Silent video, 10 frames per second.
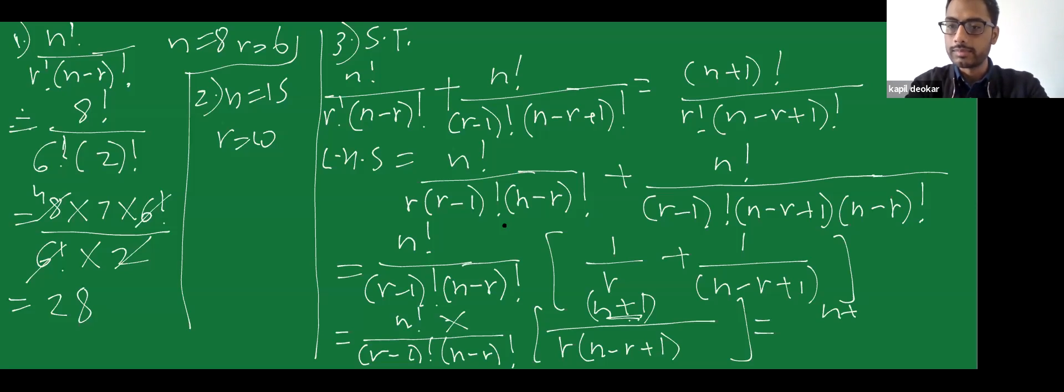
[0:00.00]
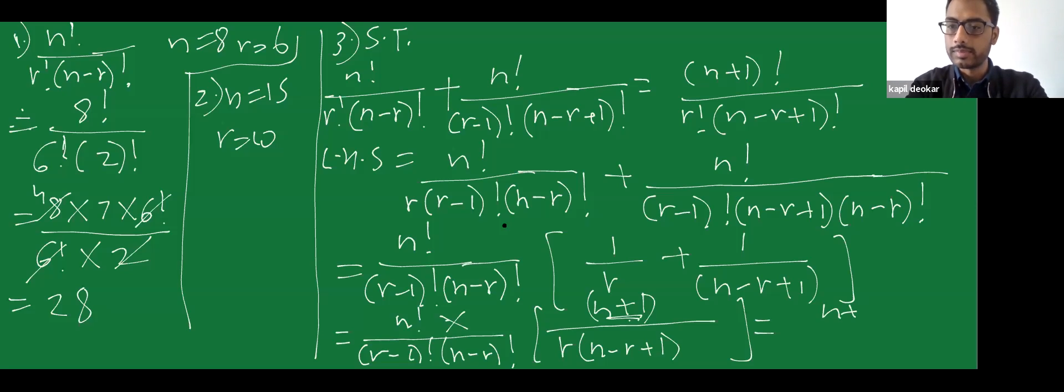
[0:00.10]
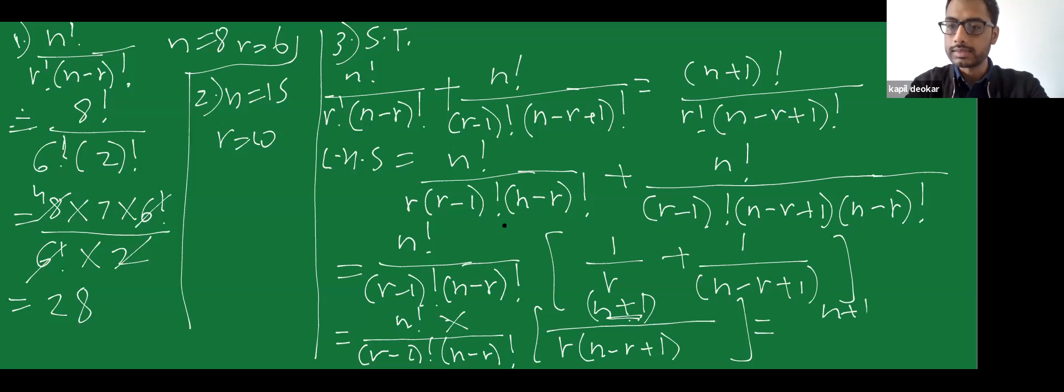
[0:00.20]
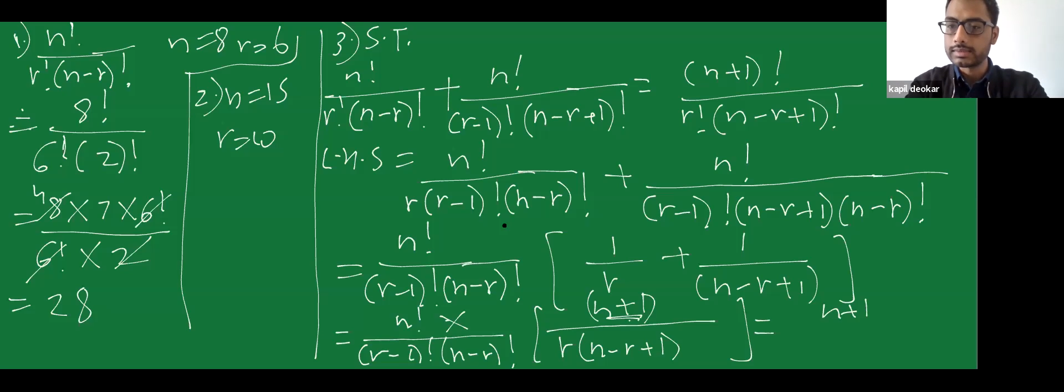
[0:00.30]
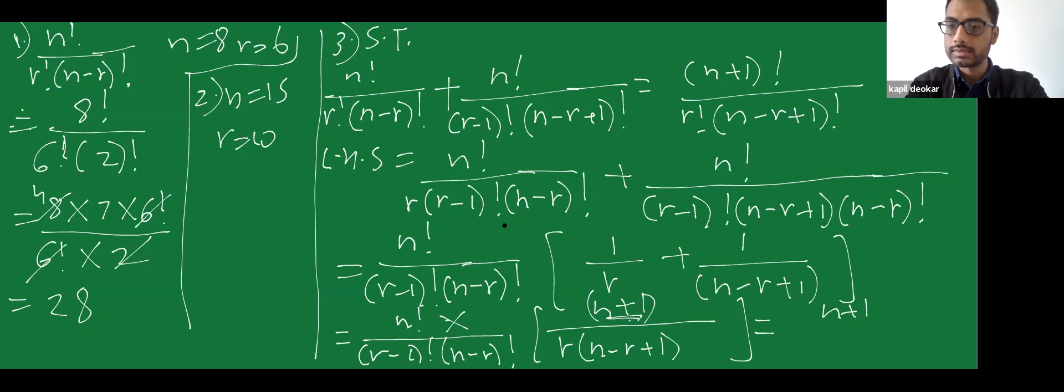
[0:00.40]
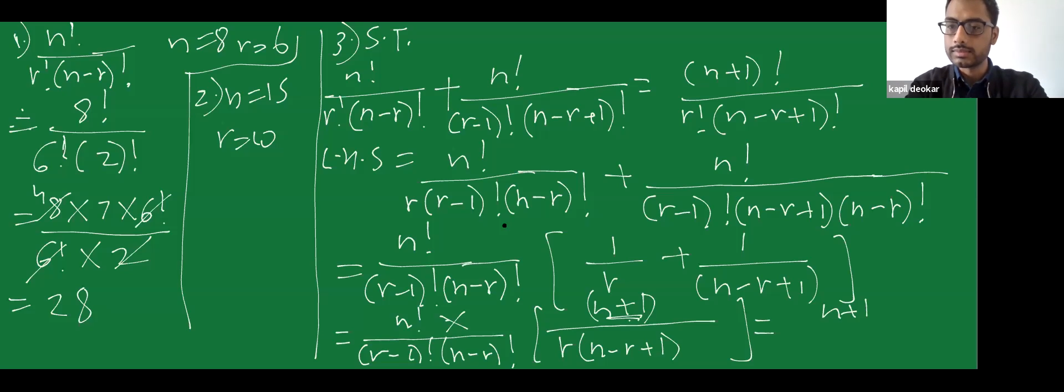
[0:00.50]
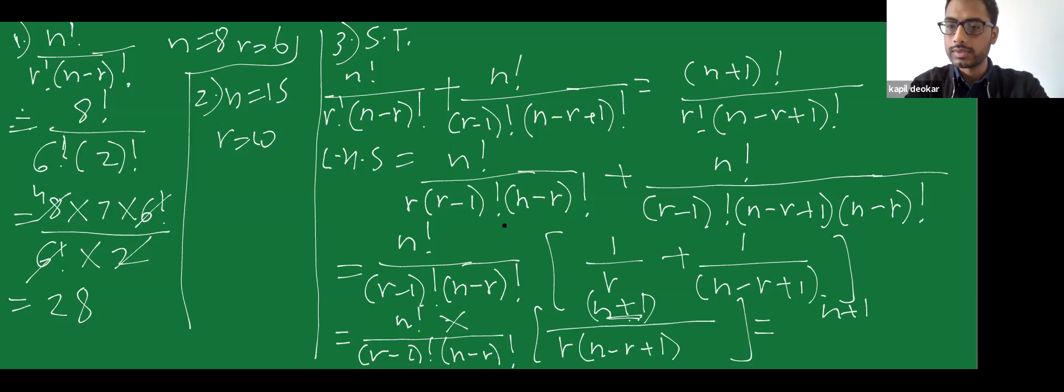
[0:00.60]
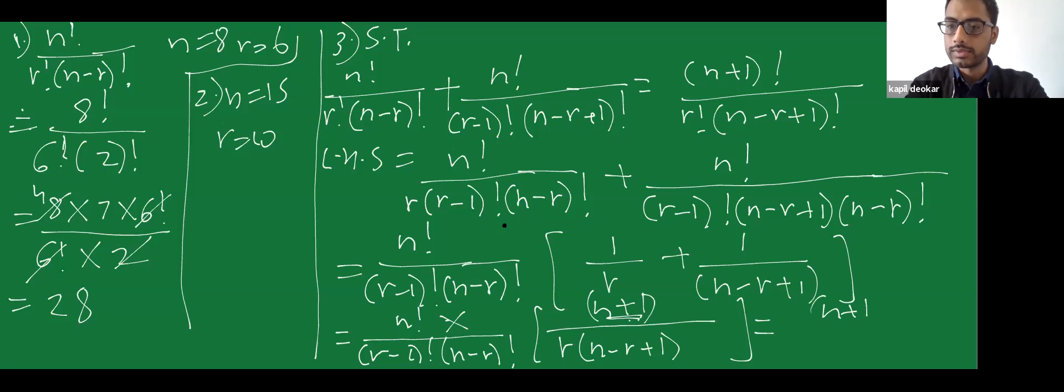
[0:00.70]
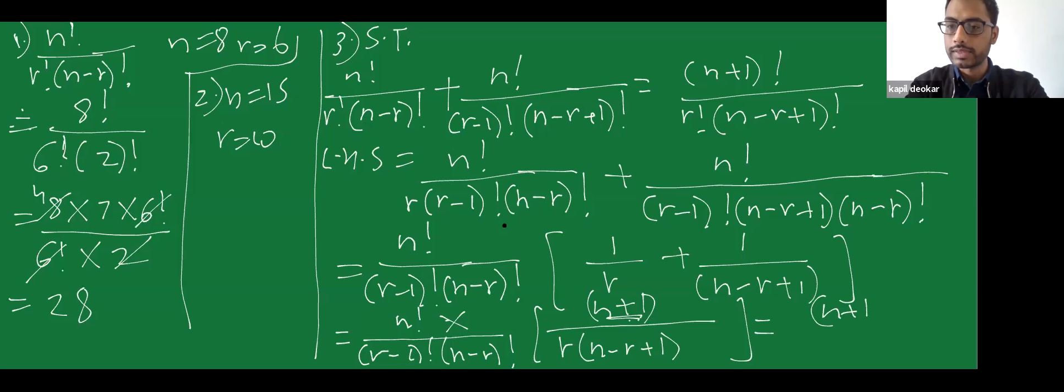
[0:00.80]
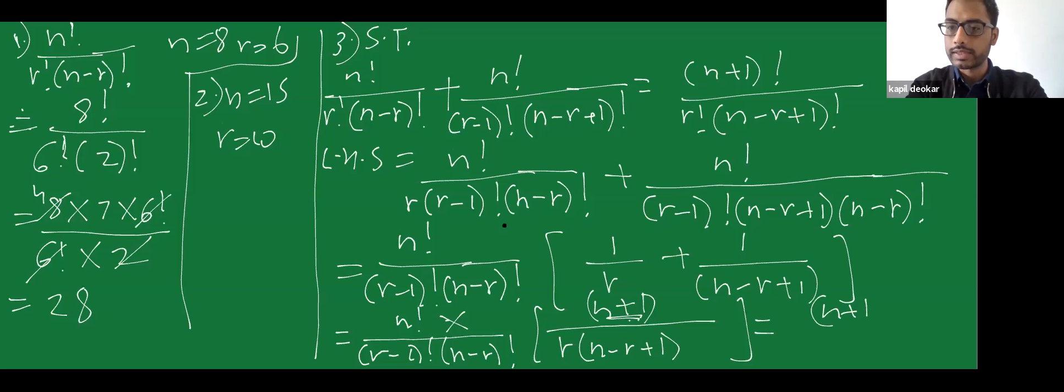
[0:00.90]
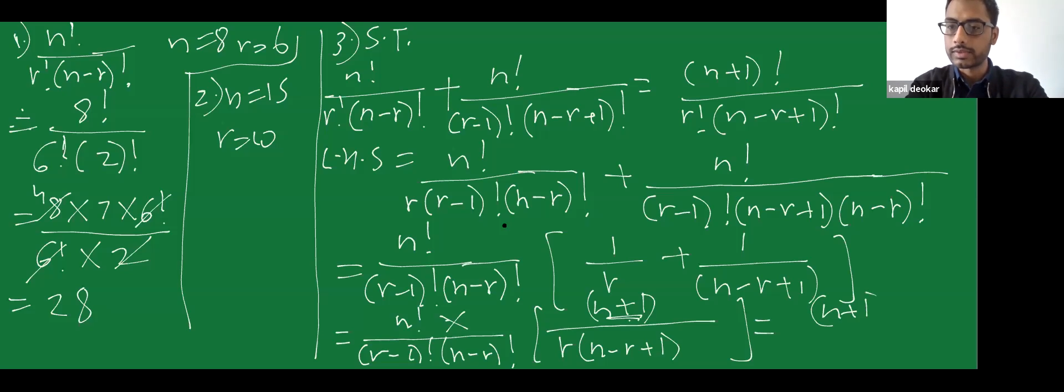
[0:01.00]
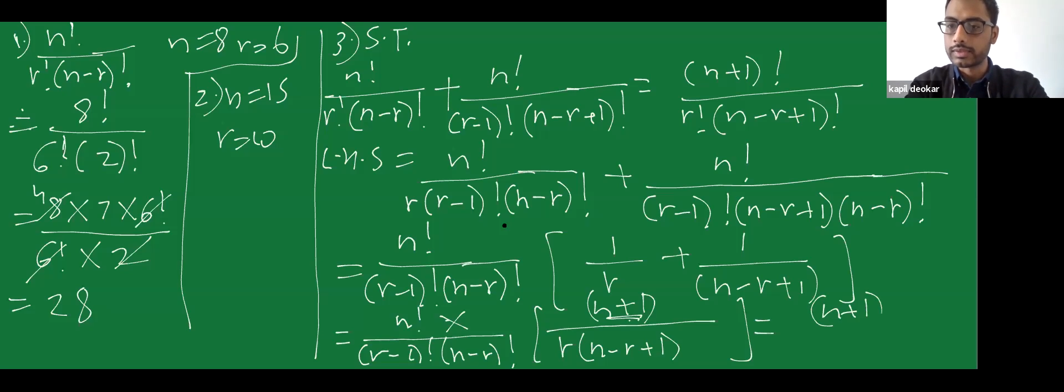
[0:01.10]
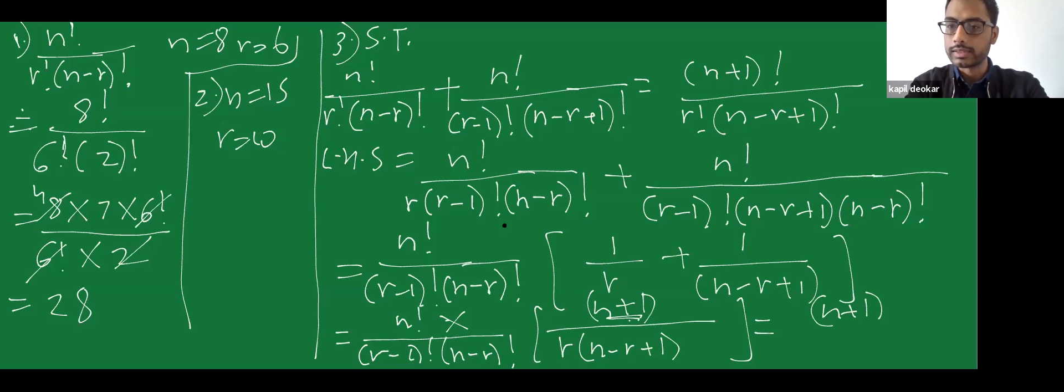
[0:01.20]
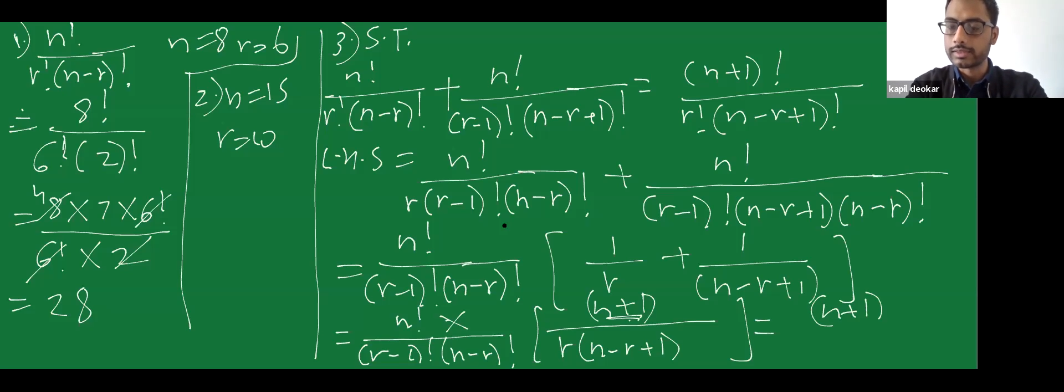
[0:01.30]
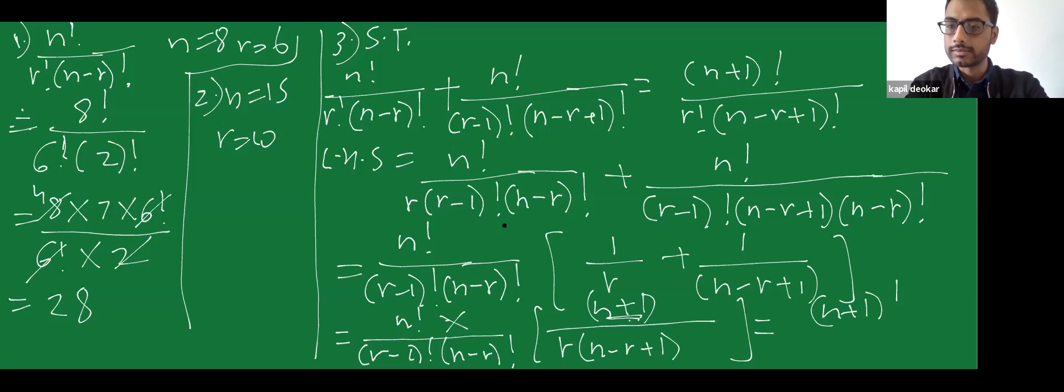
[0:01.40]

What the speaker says: plus 1 factorial.